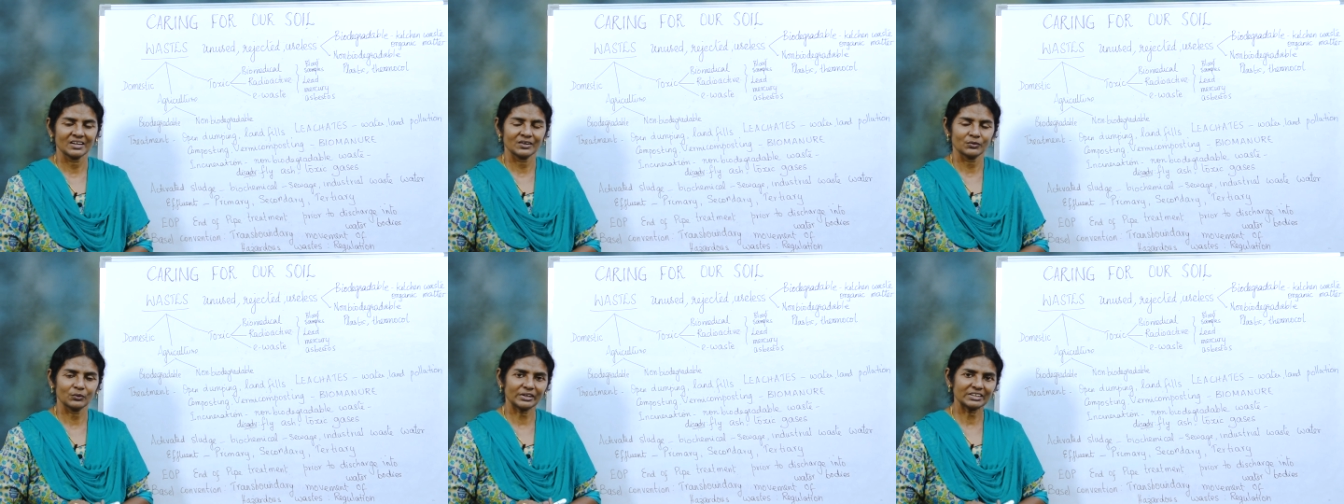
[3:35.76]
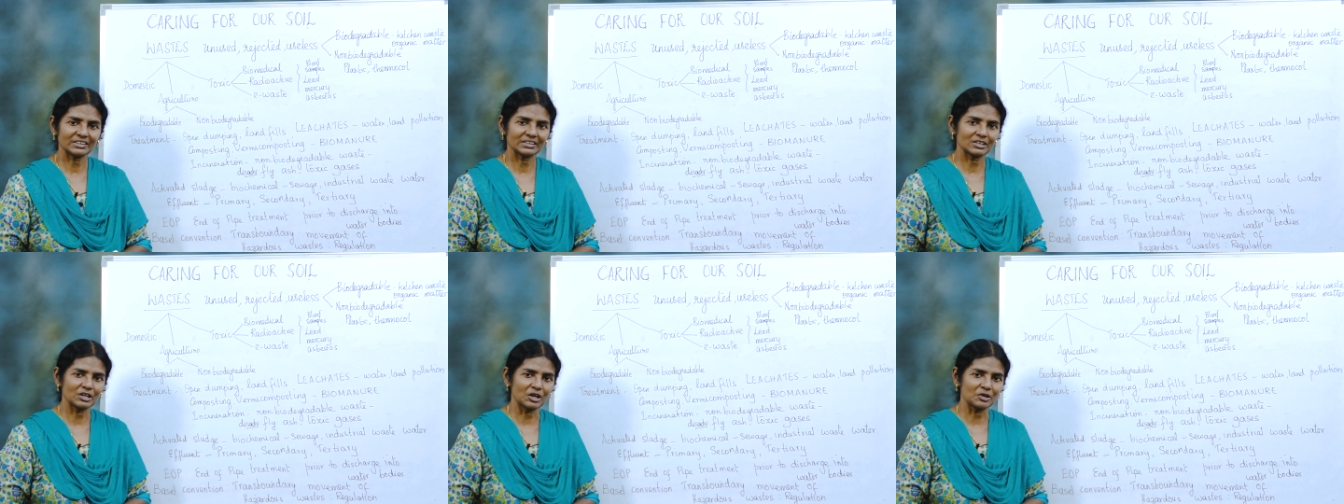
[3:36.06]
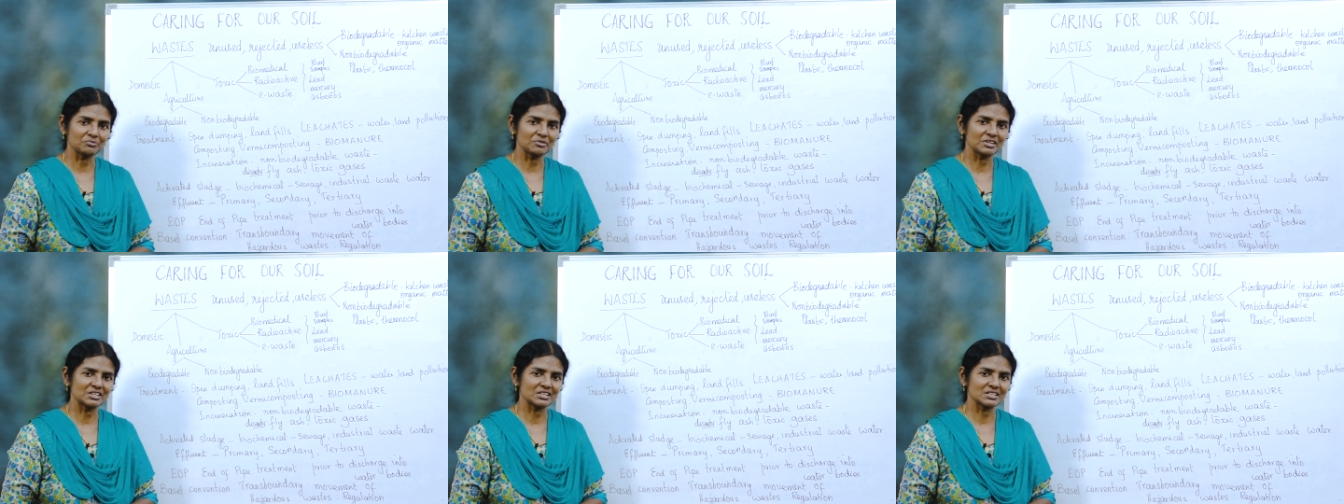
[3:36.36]
What the
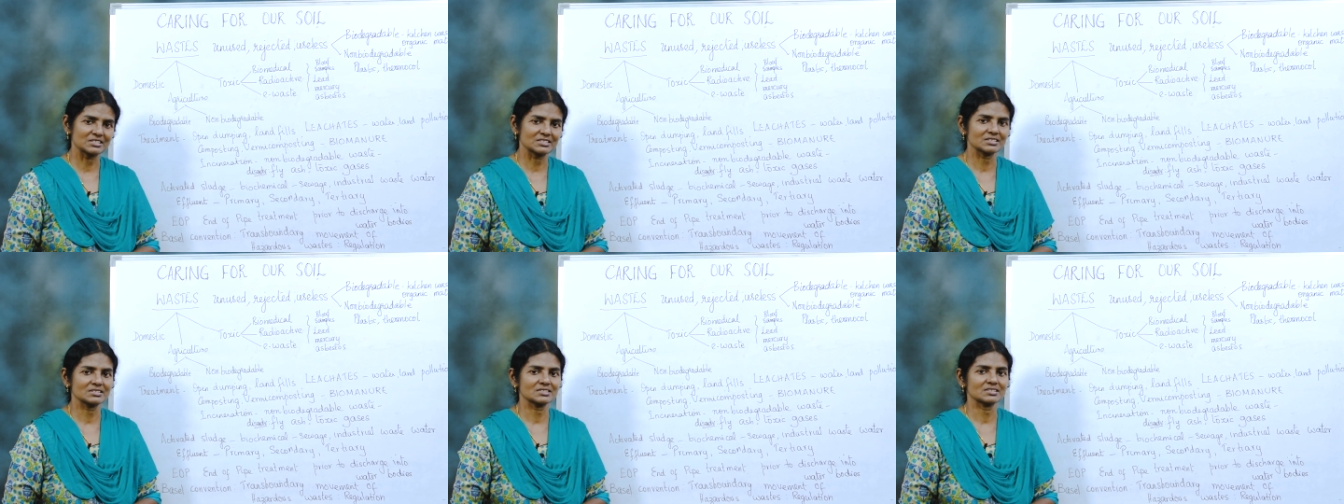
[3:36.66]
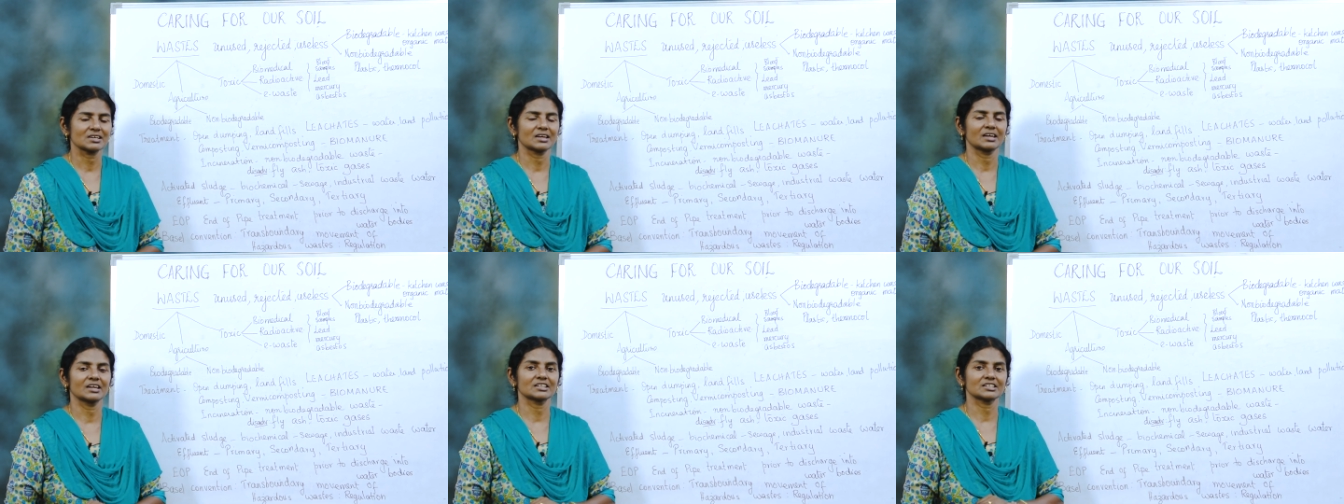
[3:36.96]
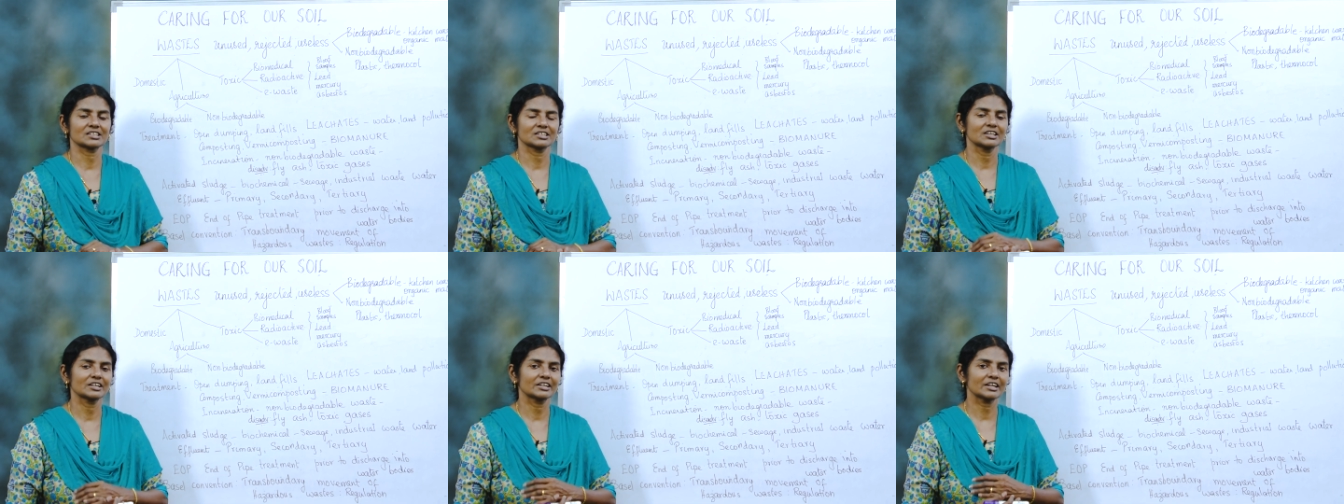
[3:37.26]
government does is,
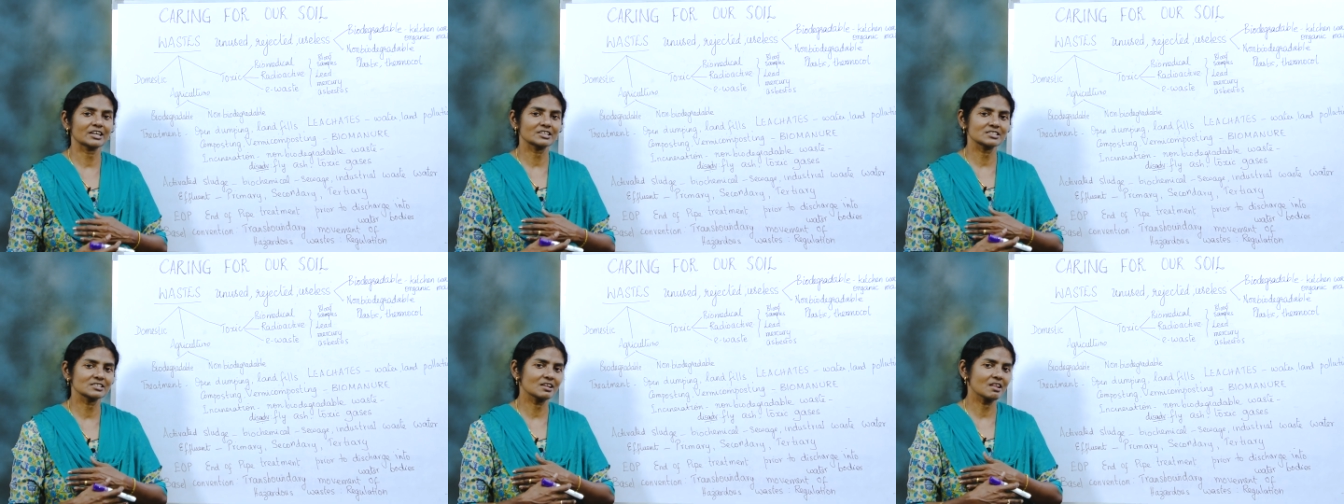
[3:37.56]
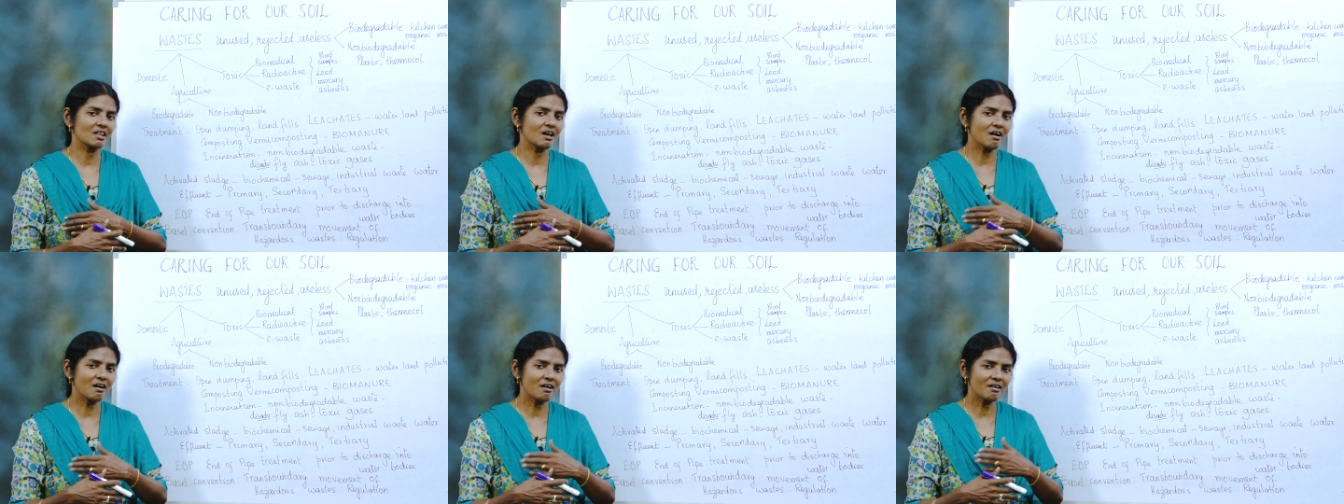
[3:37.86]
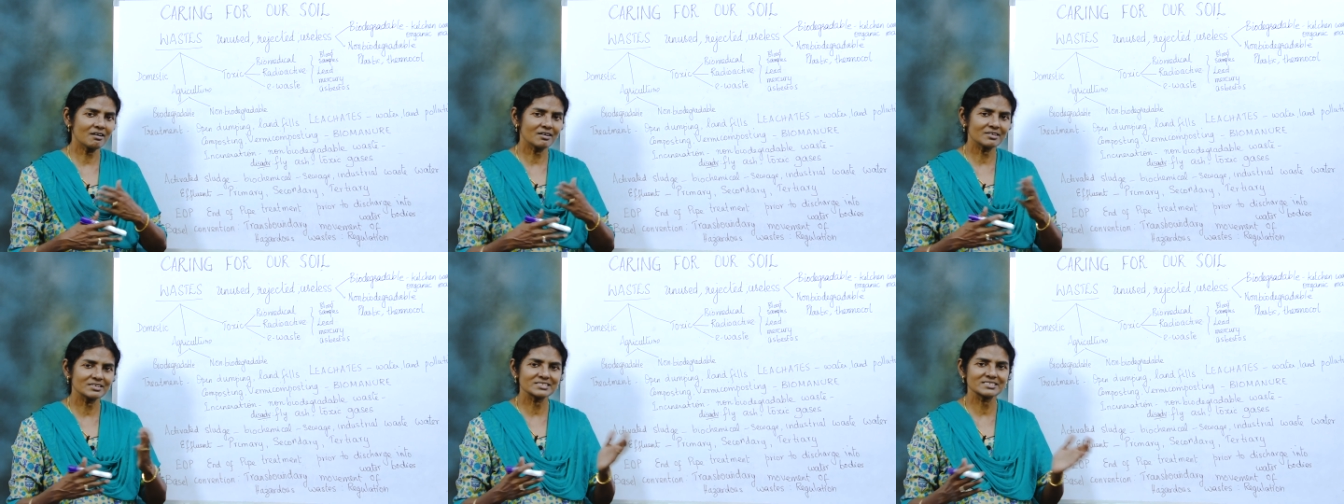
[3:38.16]
it takes a
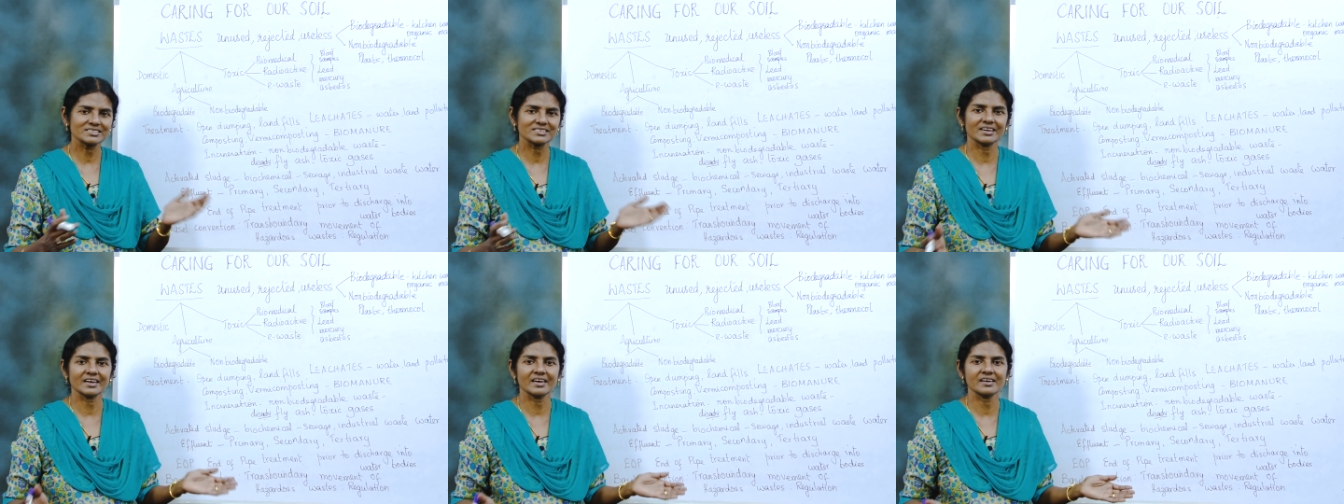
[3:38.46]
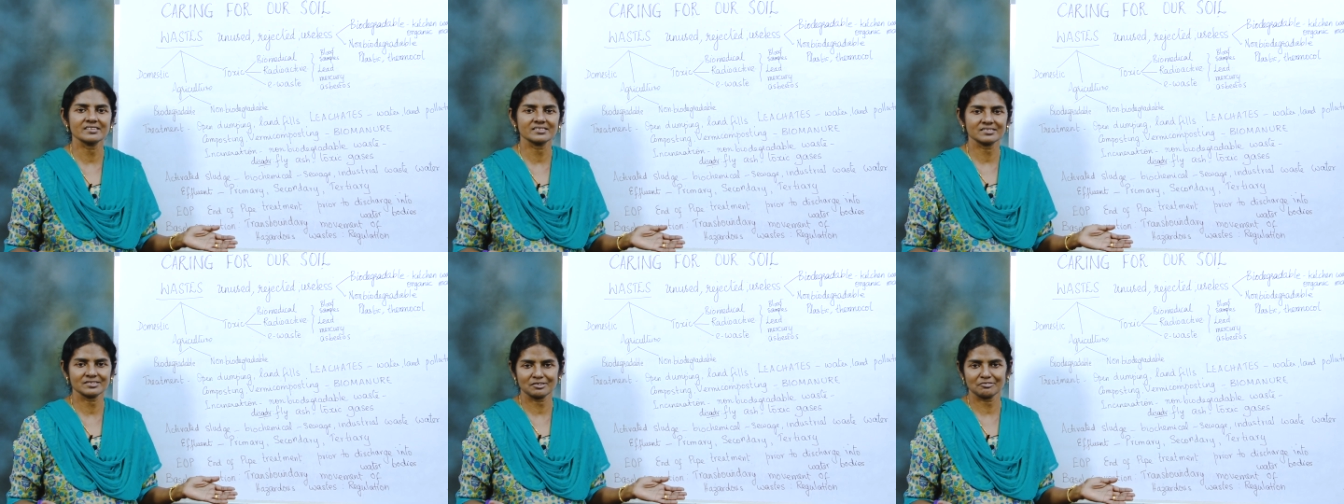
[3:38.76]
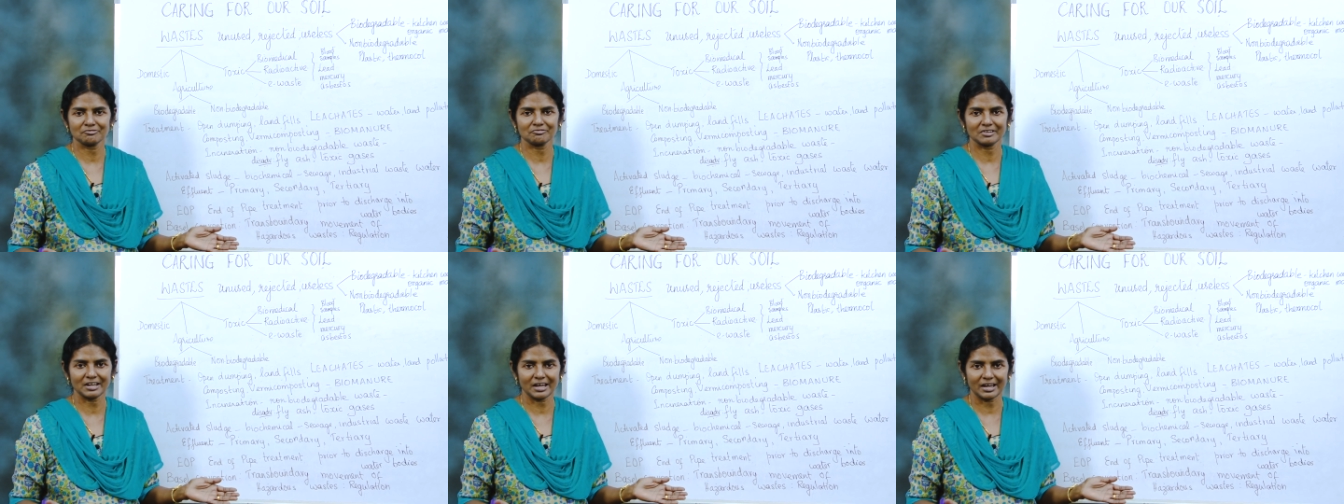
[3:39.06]
large area
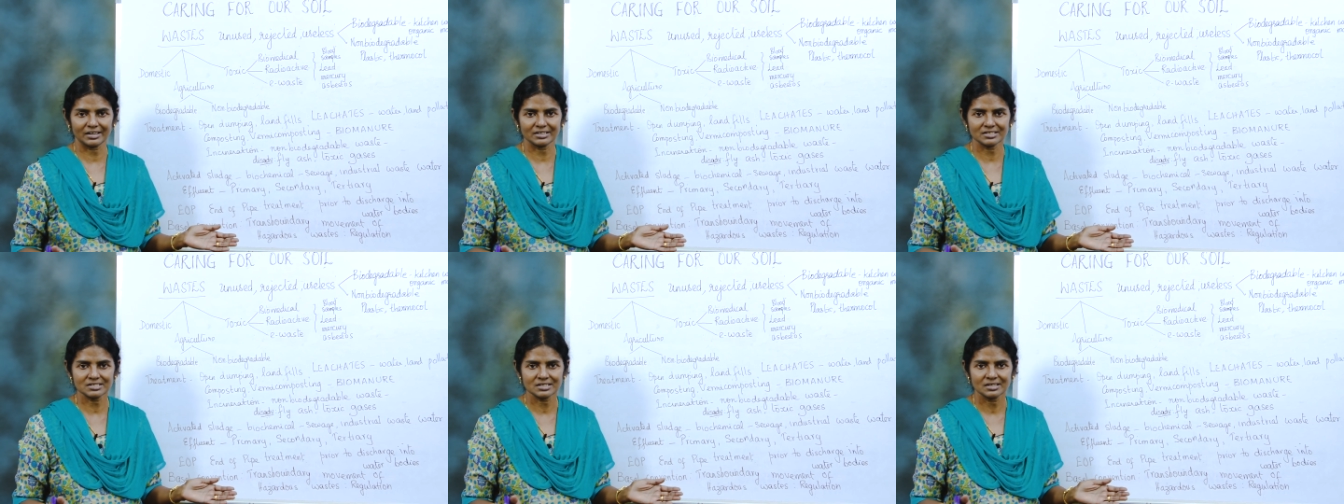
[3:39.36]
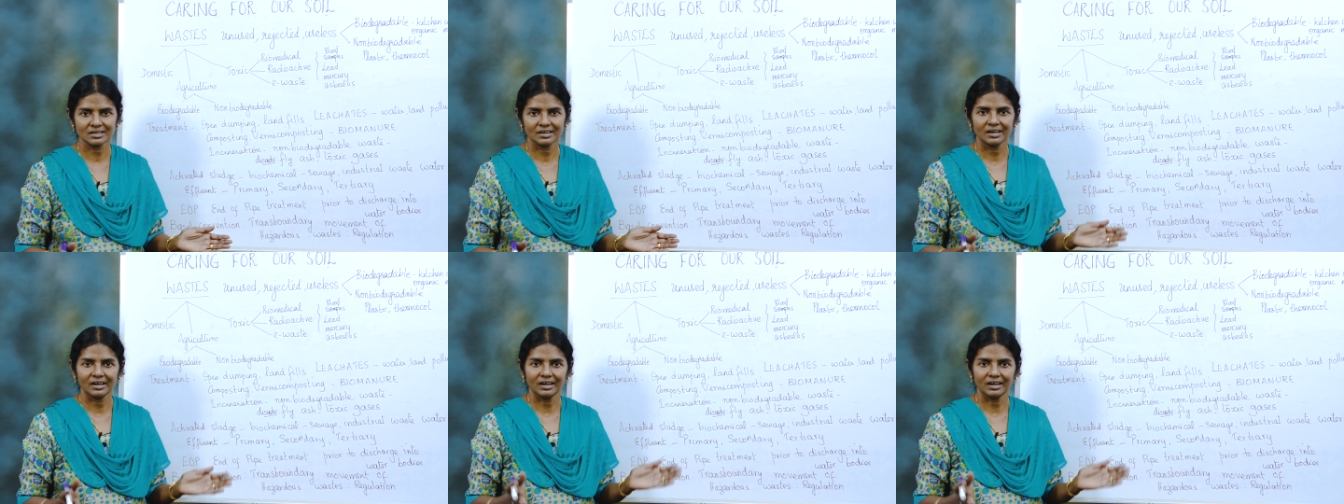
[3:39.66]
of land